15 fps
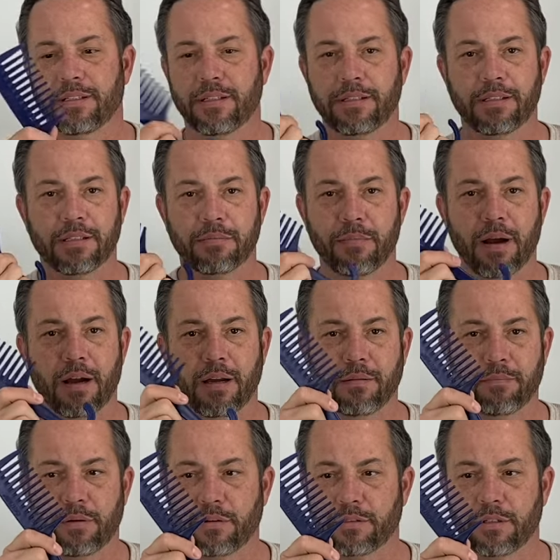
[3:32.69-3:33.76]
This is mine,
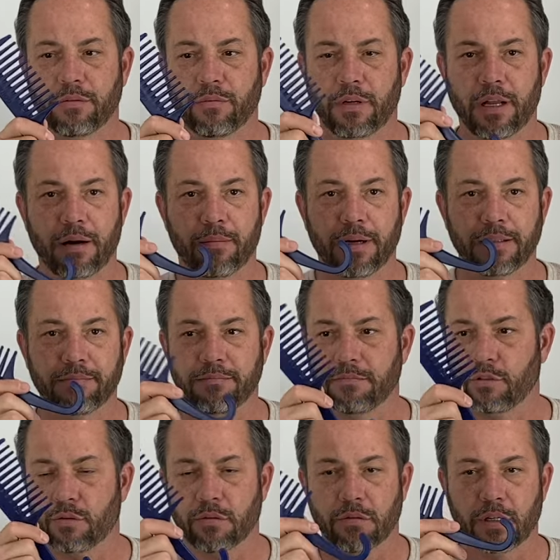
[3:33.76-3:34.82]
personal one out of my
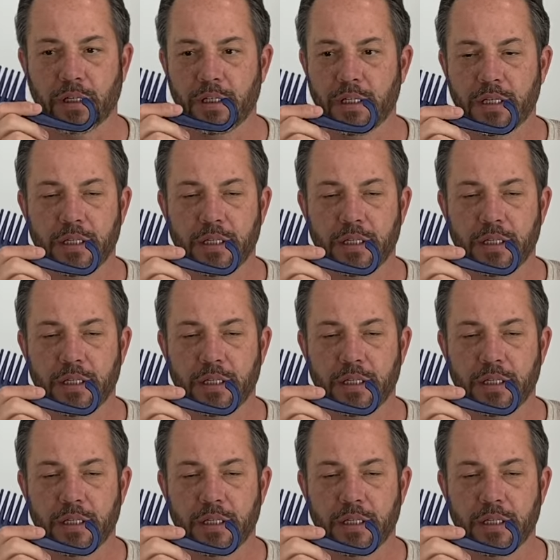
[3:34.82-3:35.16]
drawer.